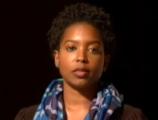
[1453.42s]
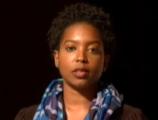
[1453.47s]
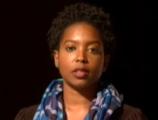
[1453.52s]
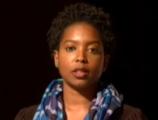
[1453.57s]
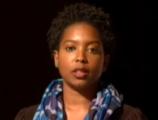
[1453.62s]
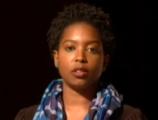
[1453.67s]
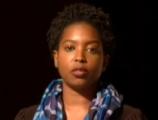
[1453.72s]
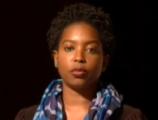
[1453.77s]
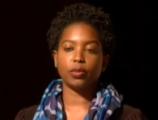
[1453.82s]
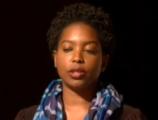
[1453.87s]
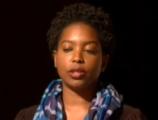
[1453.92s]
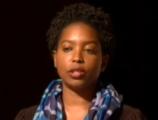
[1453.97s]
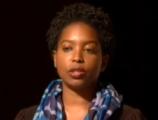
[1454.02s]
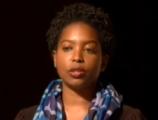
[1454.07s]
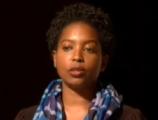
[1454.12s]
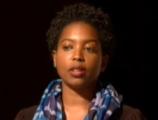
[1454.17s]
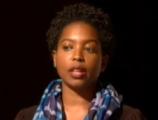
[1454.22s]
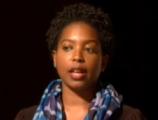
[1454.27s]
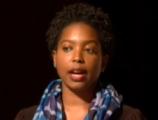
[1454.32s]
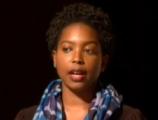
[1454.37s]
If we
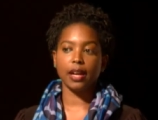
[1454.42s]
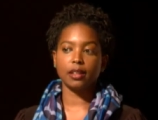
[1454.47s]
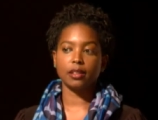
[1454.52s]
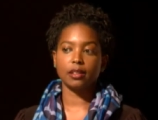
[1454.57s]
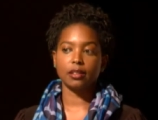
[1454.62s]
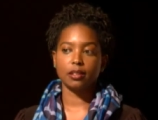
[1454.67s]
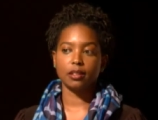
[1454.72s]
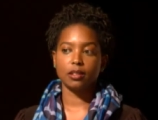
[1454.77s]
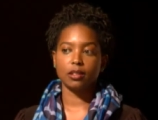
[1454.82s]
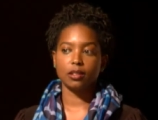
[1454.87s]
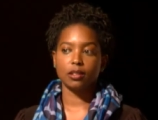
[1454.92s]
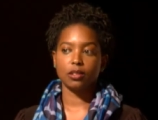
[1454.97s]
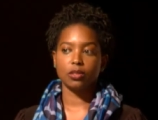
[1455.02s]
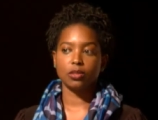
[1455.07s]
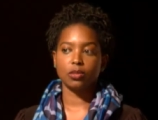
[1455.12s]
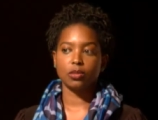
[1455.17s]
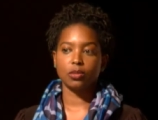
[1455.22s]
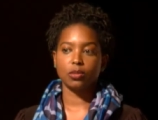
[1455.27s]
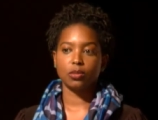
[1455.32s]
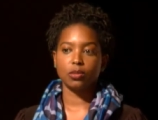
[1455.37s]
do that,
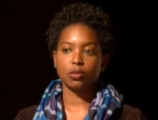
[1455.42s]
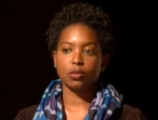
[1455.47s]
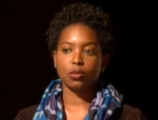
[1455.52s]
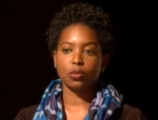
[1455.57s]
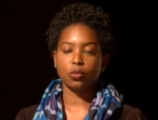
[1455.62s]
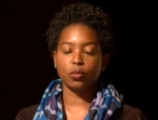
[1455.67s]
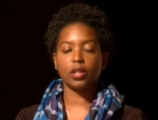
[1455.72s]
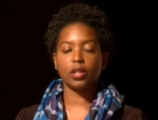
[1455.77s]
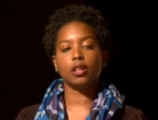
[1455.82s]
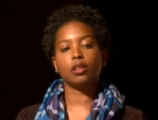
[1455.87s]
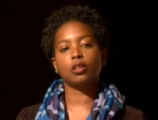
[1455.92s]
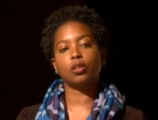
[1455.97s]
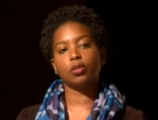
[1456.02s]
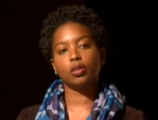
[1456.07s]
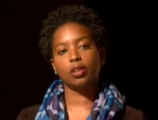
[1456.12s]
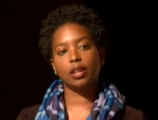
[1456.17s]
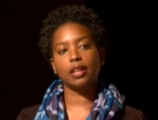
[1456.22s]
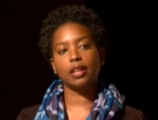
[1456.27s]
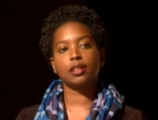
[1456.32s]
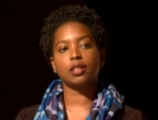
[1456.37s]
we can
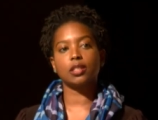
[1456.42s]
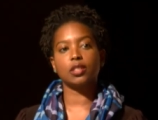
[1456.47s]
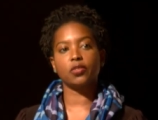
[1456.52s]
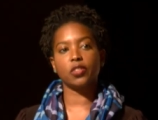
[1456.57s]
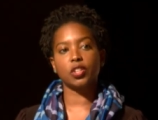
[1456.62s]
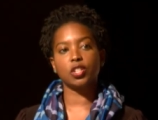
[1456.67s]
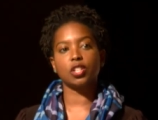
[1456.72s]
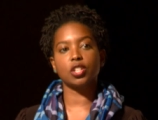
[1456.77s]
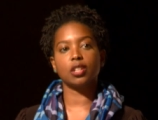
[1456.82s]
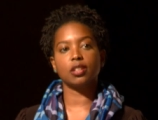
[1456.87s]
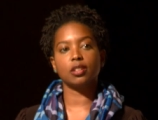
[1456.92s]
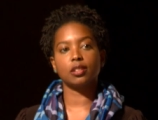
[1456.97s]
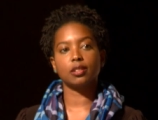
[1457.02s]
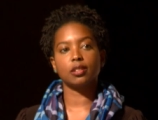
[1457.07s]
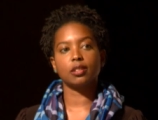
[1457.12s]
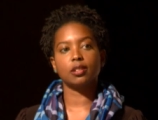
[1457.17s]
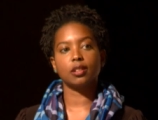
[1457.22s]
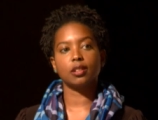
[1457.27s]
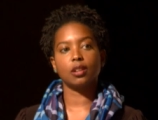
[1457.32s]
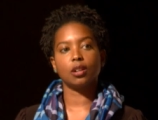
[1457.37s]
create this vision
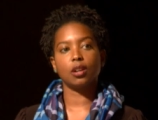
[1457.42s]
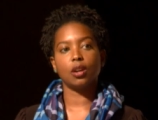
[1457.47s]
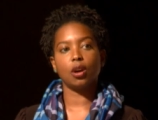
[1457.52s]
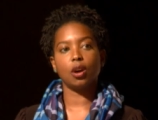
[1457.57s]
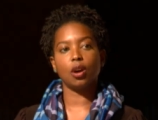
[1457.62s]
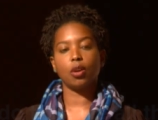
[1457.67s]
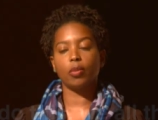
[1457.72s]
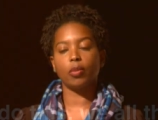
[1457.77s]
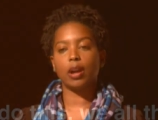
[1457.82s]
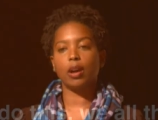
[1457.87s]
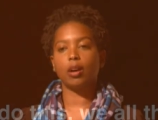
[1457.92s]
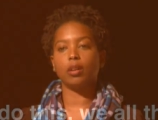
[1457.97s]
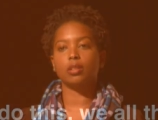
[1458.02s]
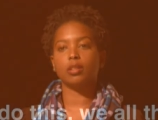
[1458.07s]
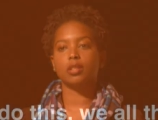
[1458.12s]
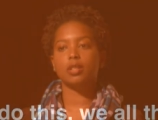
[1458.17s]
around